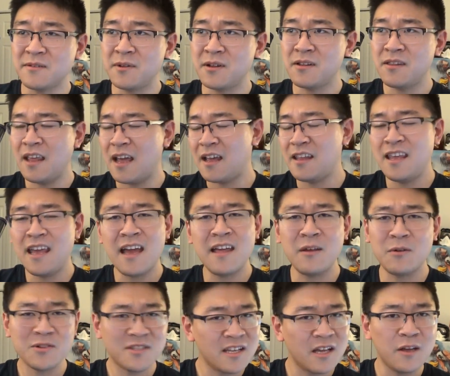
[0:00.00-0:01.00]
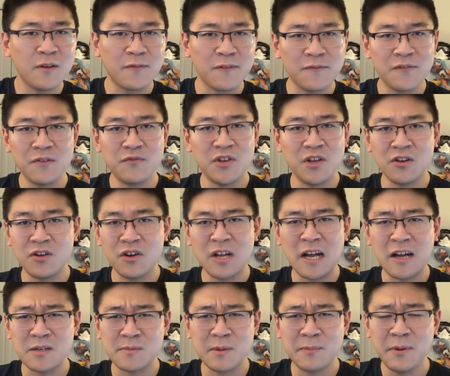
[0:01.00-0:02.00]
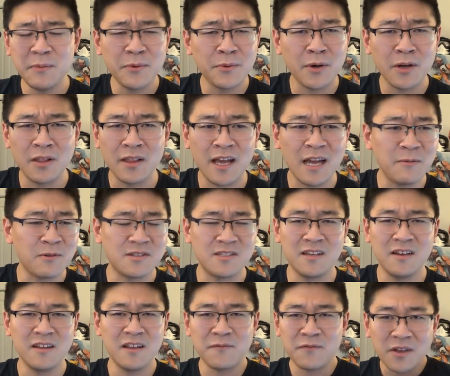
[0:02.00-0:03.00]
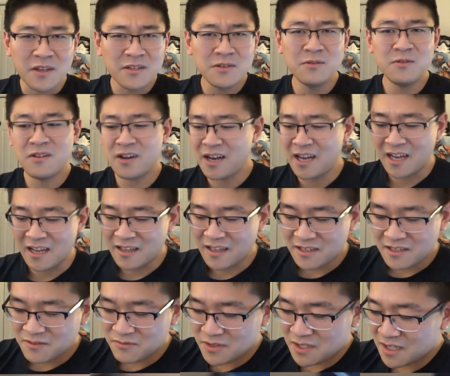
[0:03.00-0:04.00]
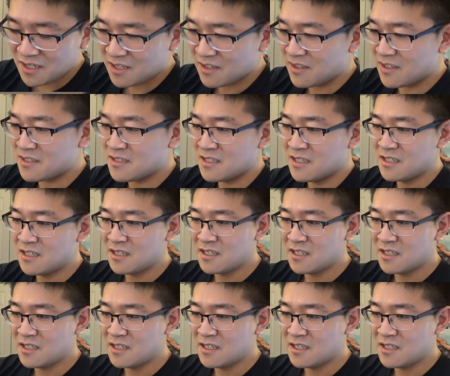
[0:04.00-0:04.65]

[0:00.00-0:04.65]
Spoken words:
I mean, yeah, they were selling for $1,500, but people online were selling them for like $2,000. Like, it's ridiculous.